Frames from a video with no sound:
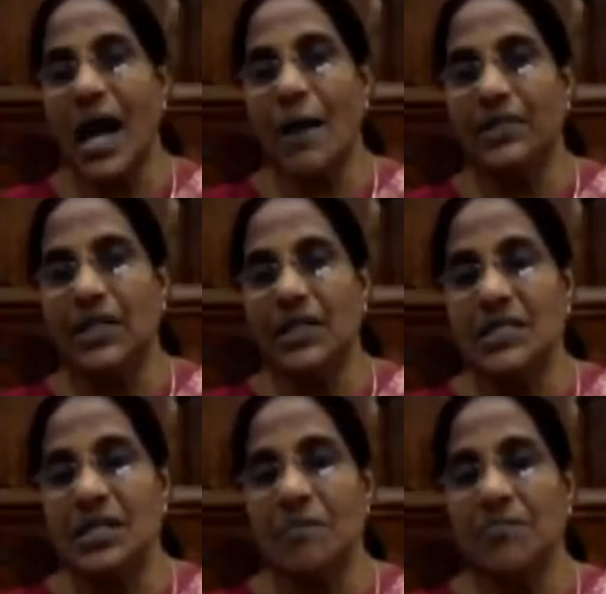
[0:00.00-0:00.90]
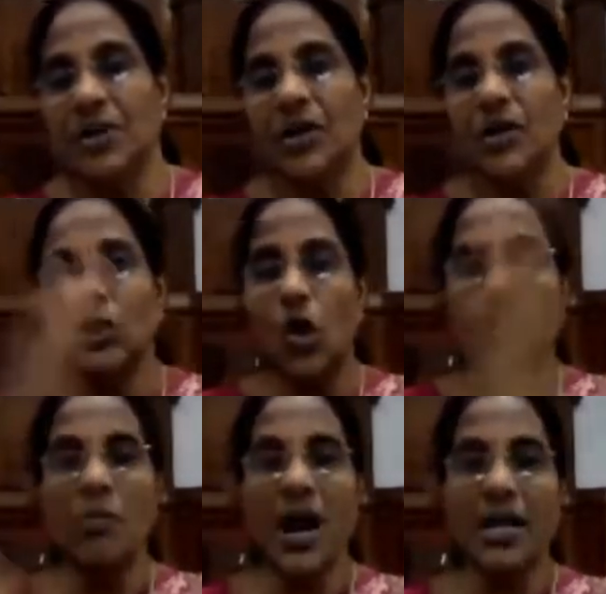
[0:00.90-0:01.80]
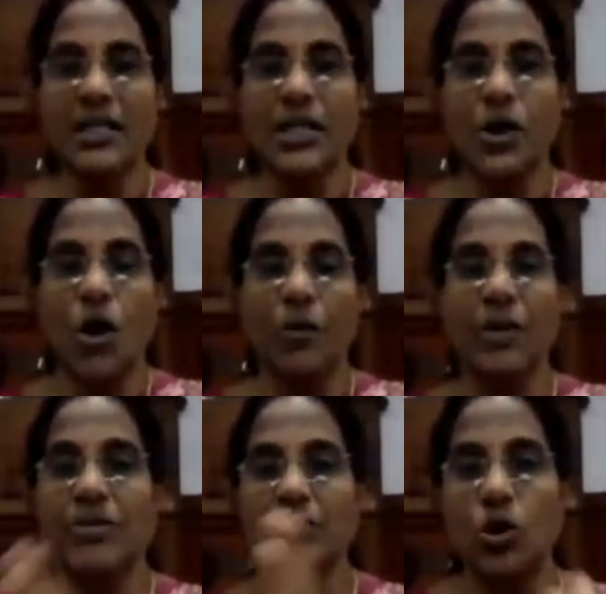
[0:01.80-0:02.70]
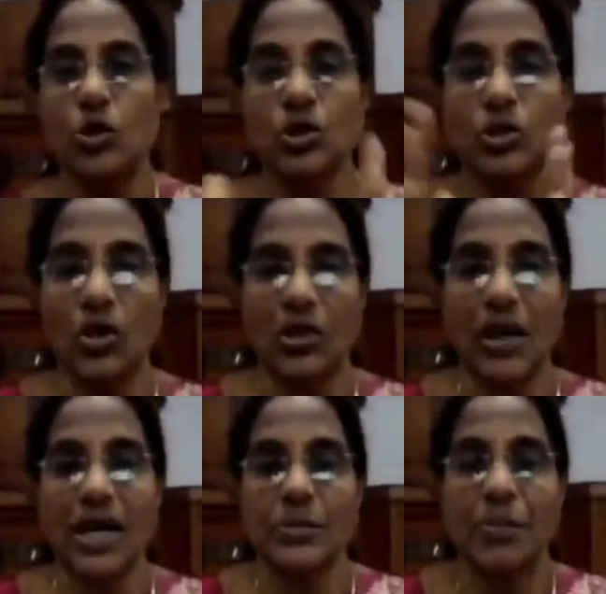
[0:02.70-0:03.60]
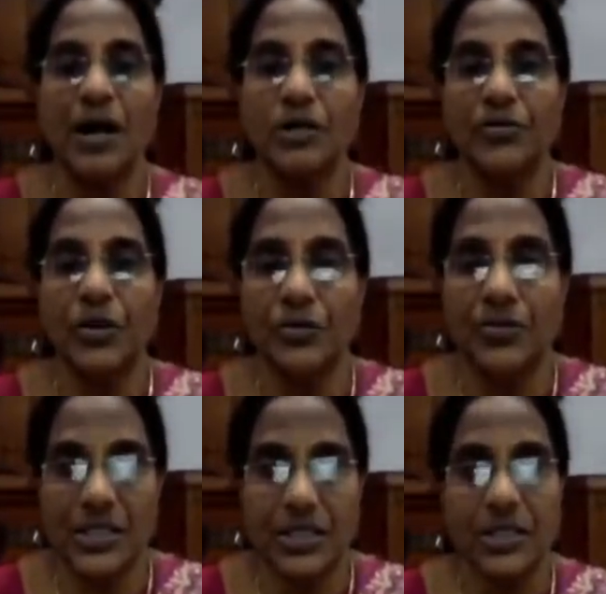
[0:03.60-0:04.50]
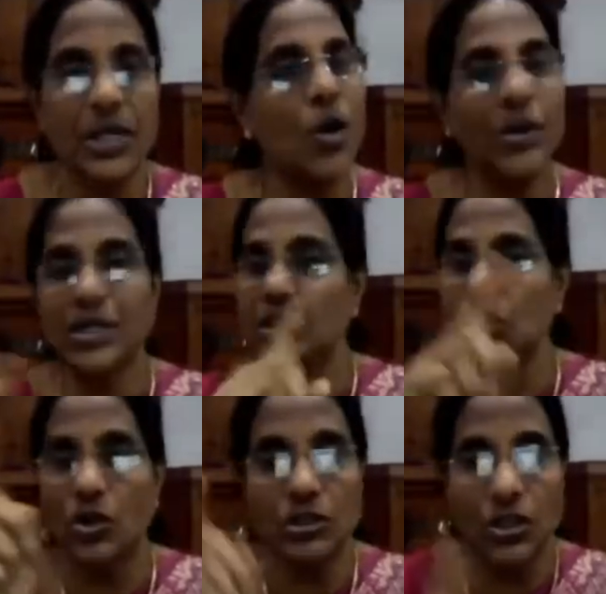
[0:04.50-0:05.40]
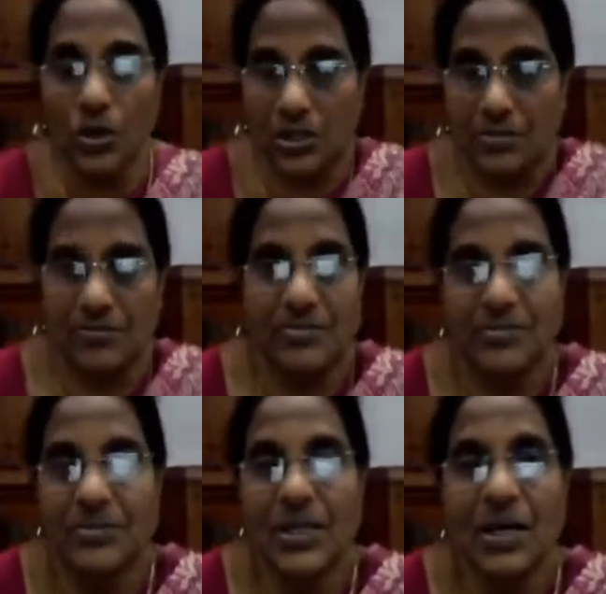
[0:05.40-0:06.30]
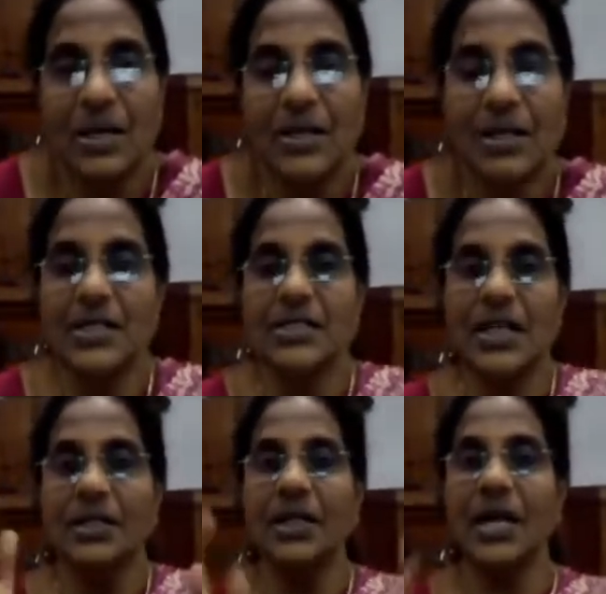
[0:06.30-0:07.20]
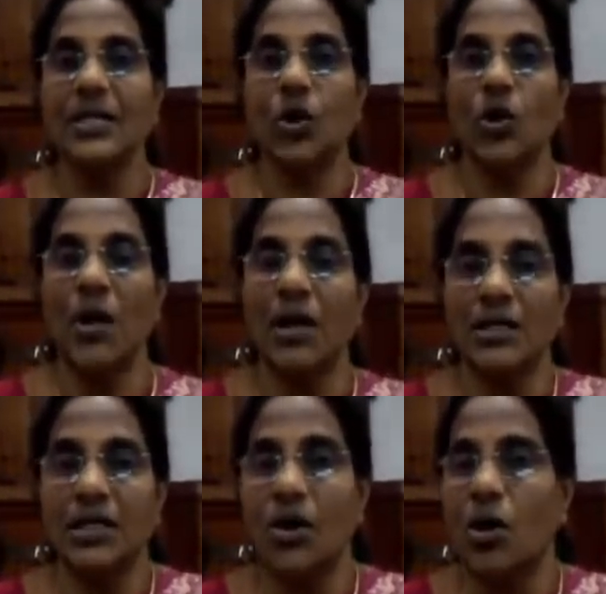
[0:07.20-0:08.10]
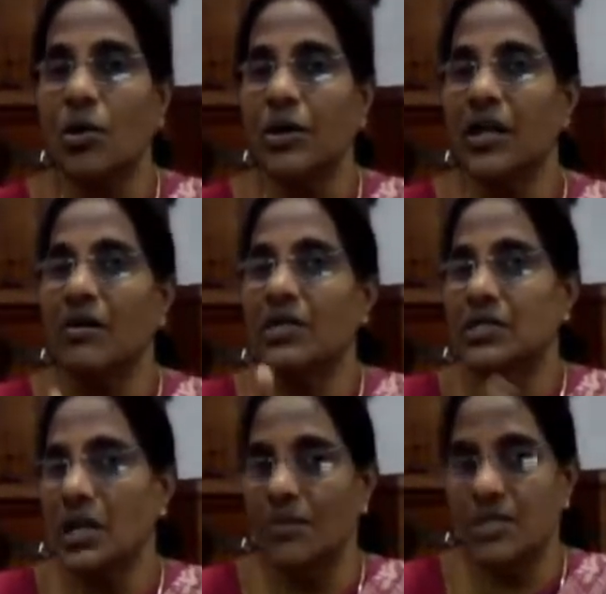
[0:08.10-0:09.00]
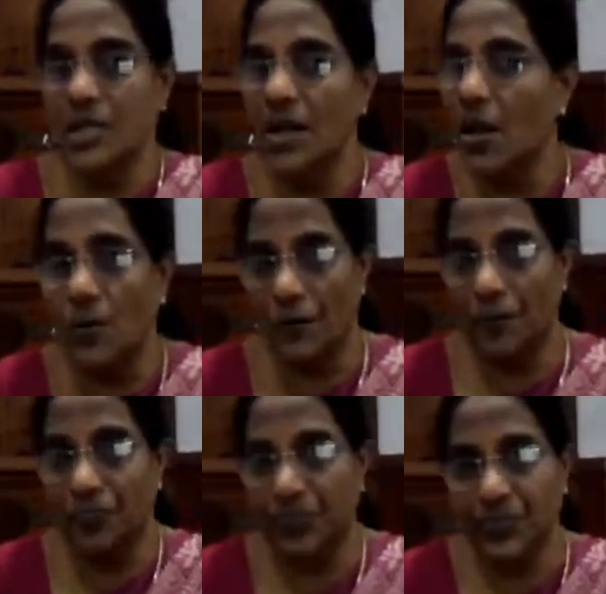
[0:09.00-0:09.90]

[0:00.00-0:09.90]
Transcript: capitalism, non-market economy was also taught as part of university. Now it is not taught. There is nothing like non-market economy in our syllabus now.